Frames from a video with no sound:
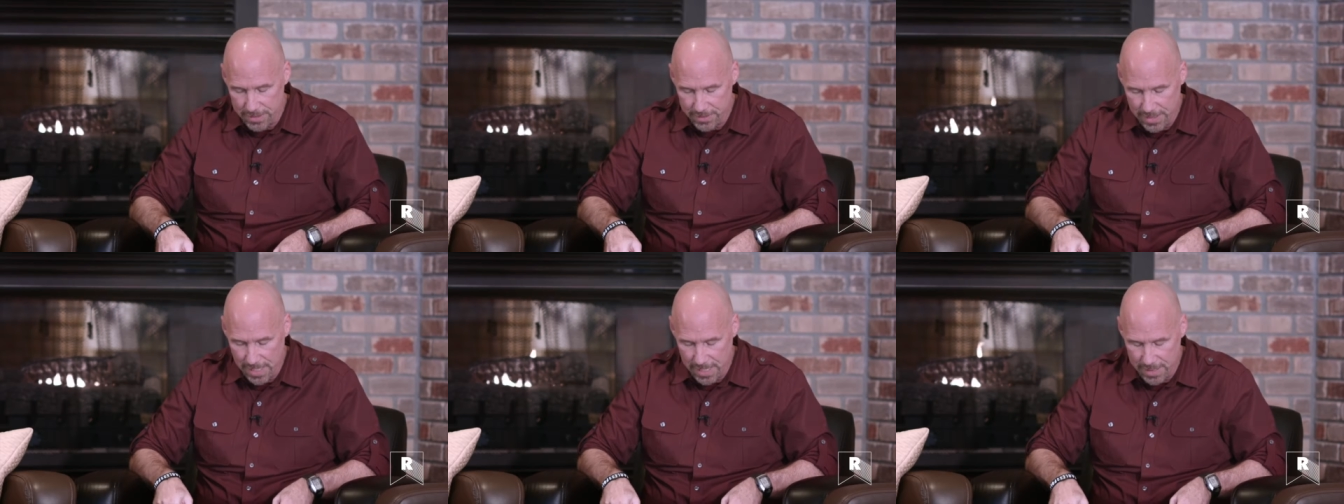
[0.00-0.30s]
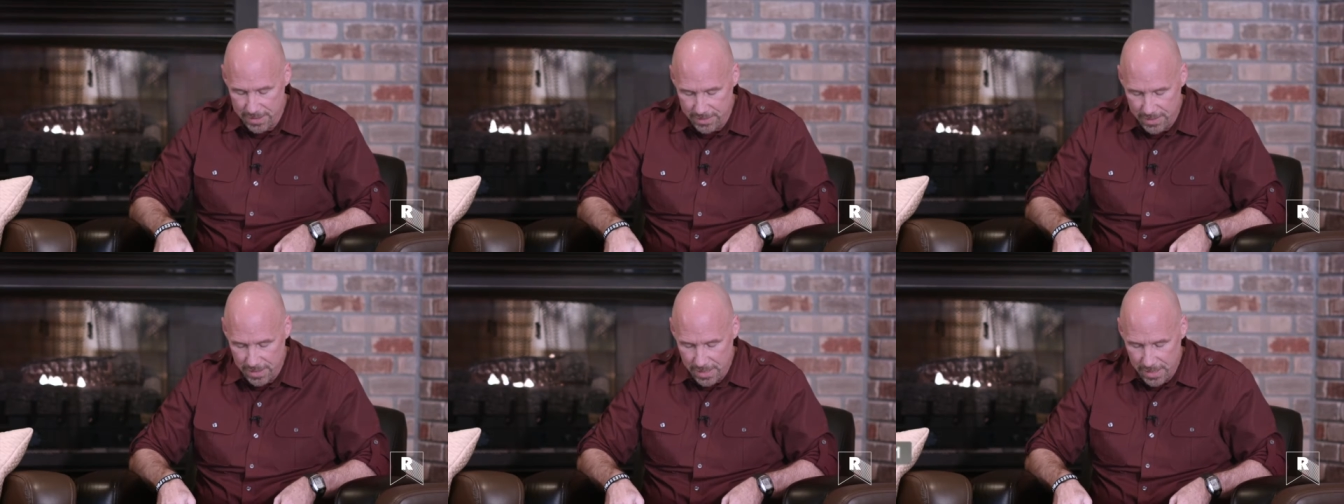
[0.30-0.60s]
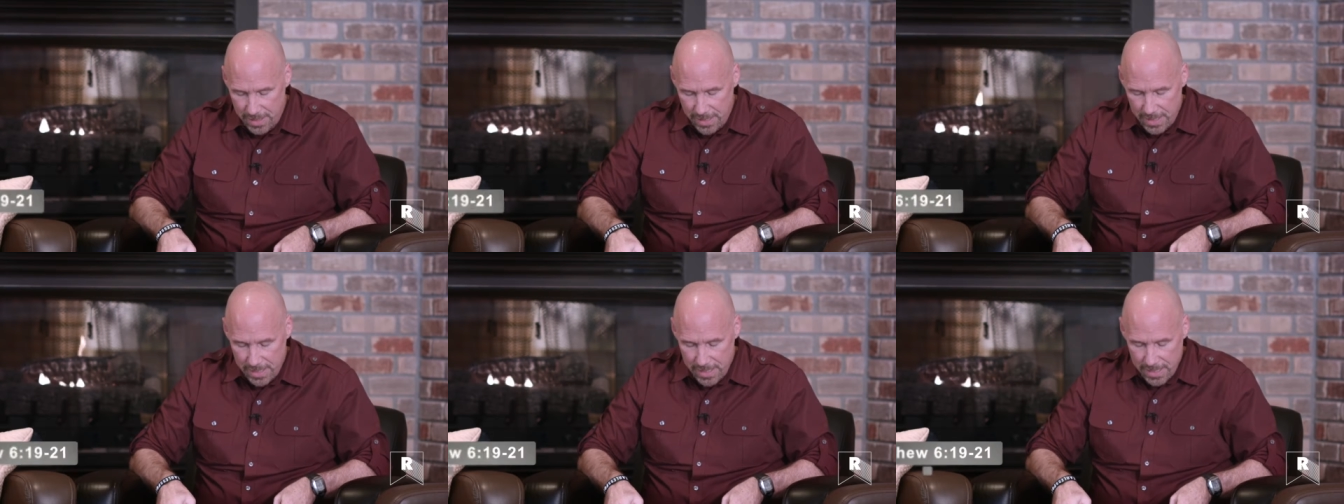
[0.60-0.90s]
says
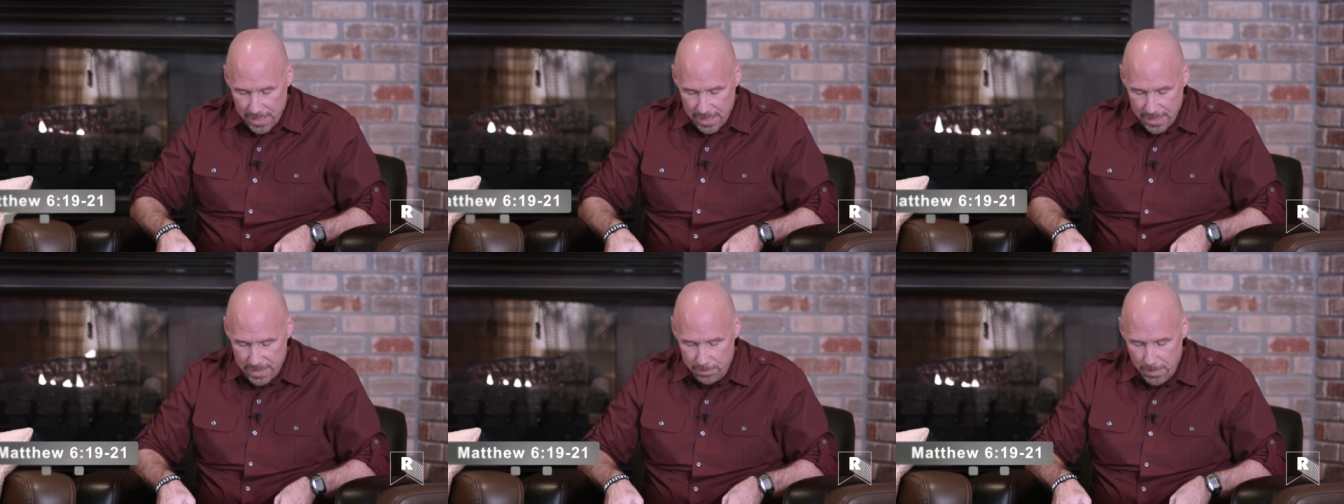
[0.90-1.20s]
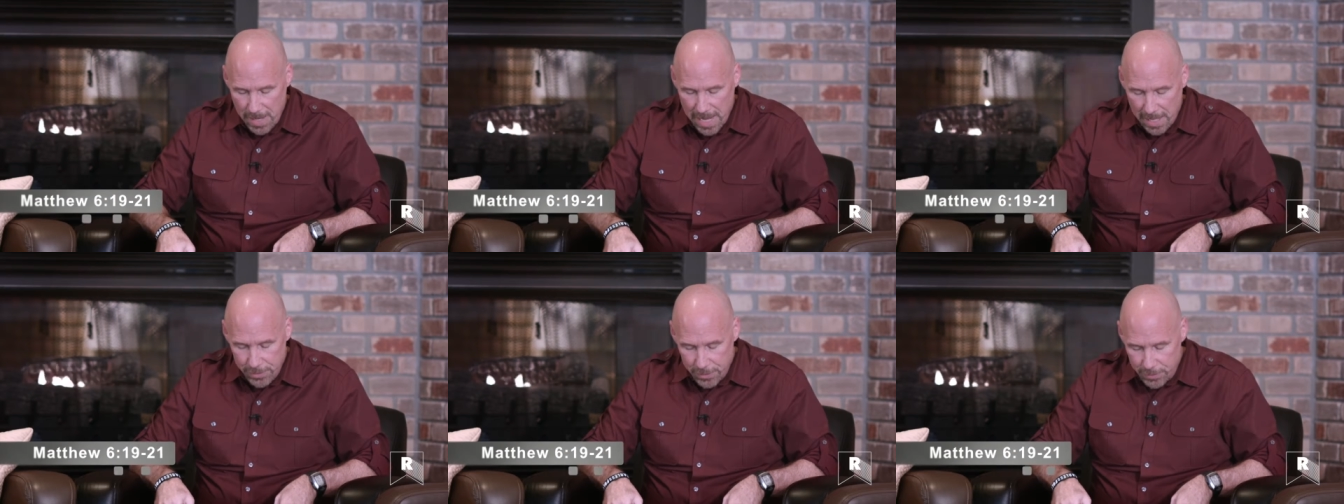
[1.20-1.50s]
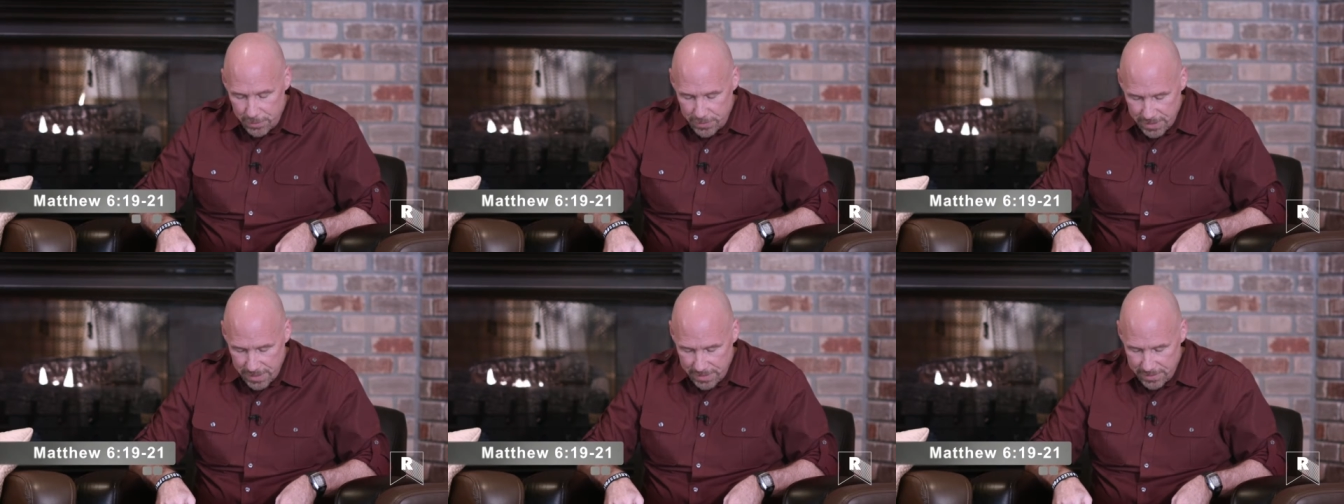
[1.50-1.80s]
in
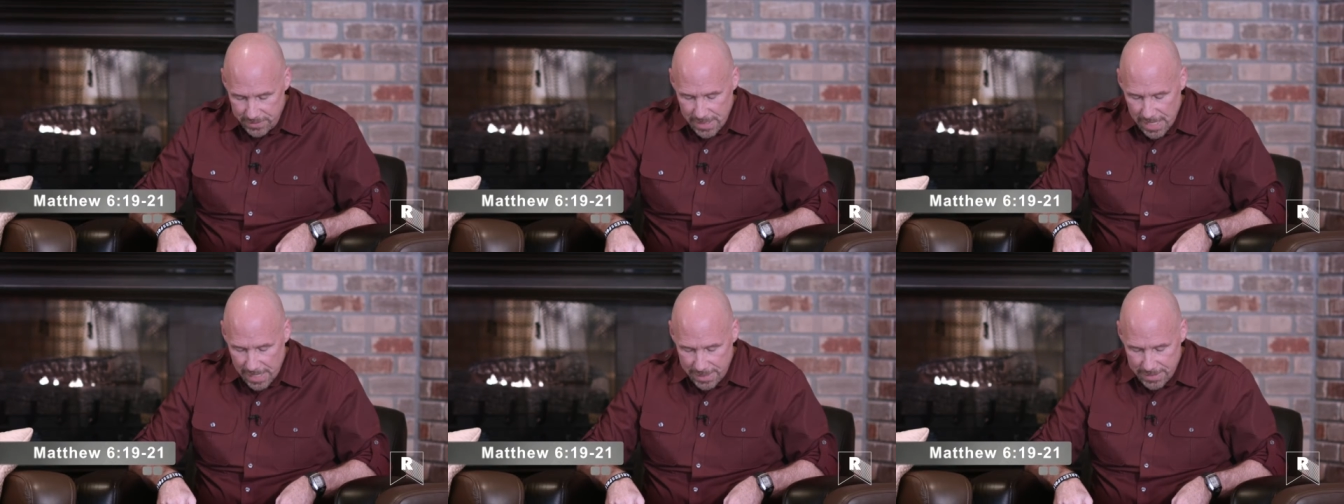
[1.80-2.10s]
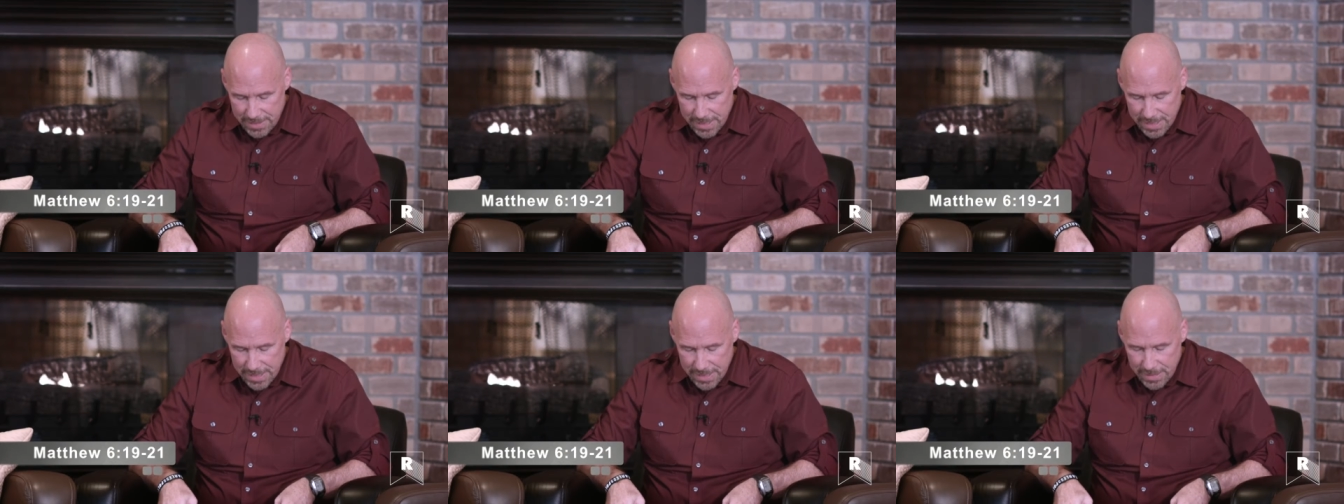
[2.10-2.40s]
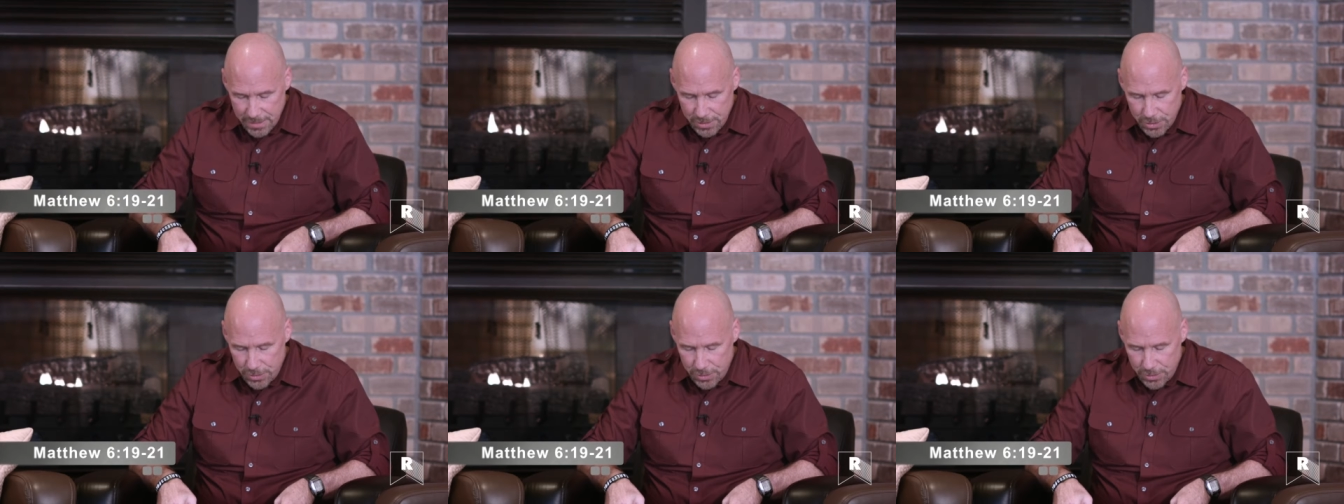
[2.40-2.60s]
Matthew 6:19,